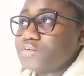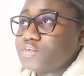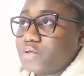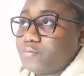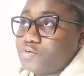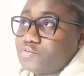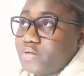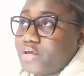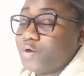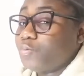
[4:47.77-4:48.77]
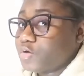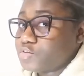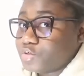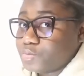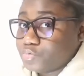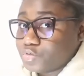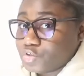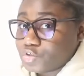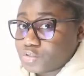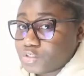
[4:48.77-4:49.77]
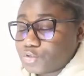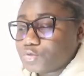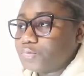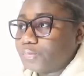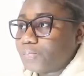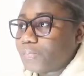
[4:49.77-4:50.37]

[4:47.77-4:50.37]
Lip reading: this year was to get a work-study position in school.